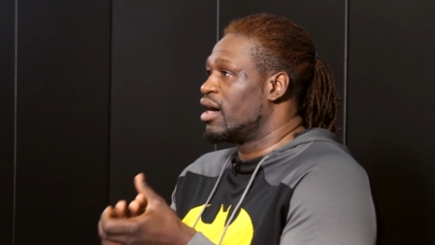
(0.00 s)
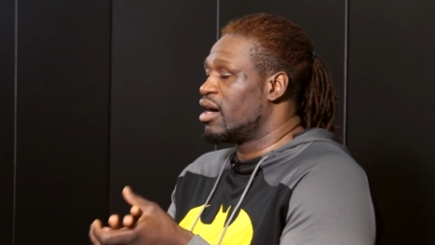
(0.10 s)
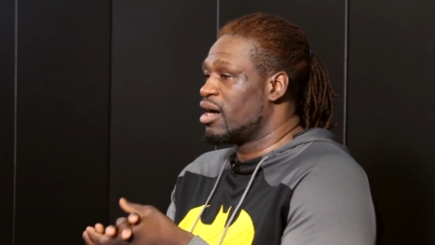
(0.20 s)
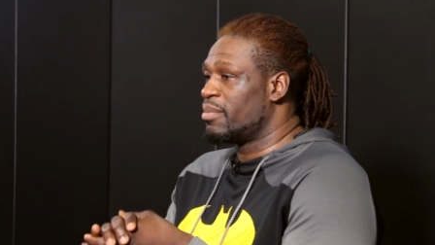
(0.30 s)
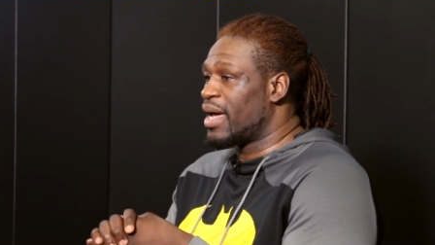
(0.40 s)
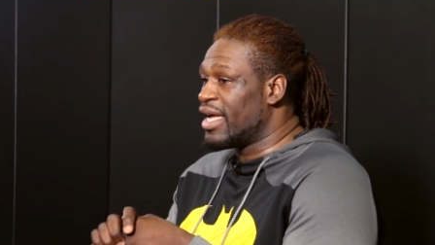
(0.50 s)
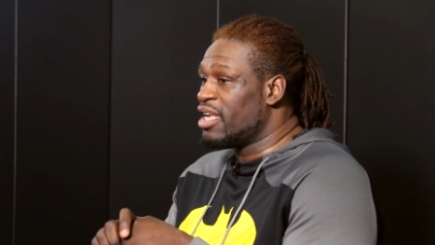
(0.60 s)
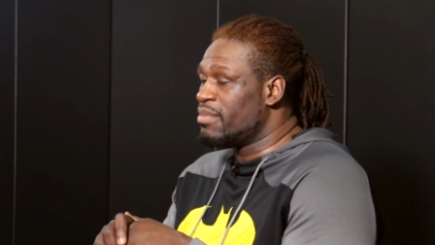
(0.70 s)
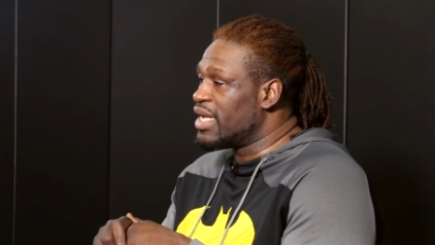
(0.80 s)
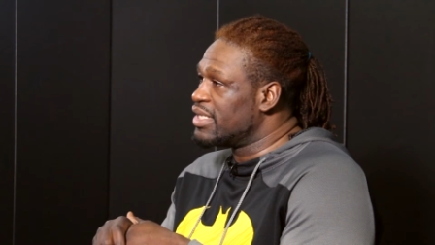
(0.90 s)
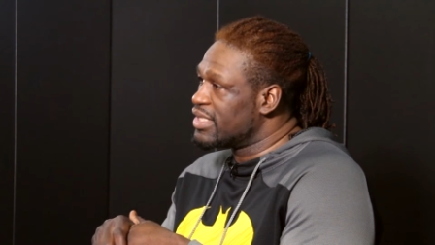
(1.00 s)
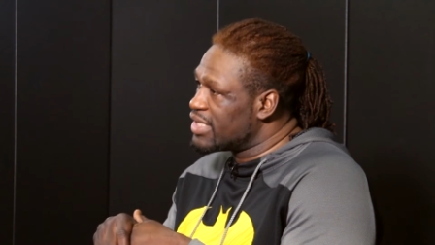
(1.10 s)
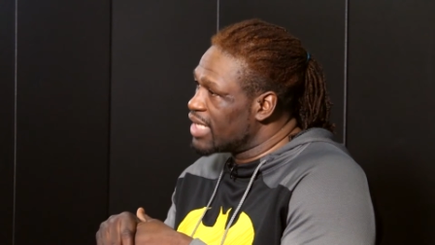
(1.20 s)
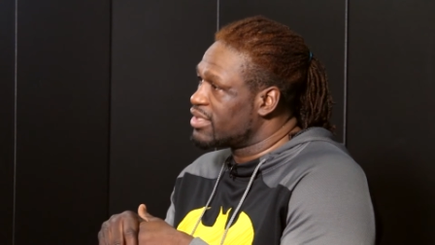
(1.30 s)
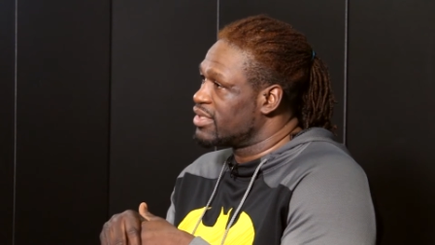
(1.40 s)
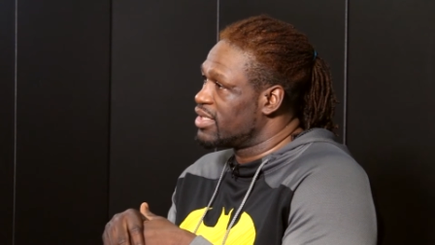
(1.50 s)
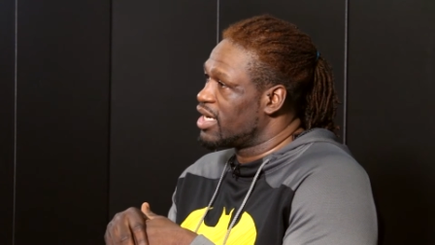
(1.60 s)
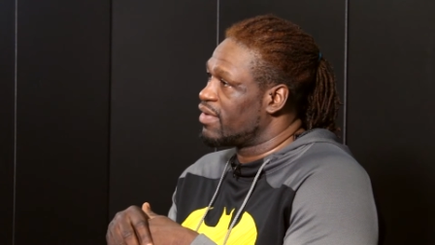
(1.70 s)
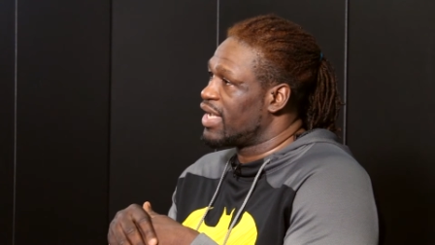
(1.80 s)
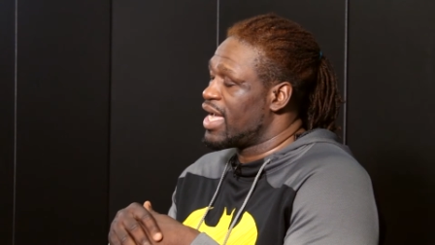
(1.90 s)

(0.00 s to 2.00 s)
by any means necessary.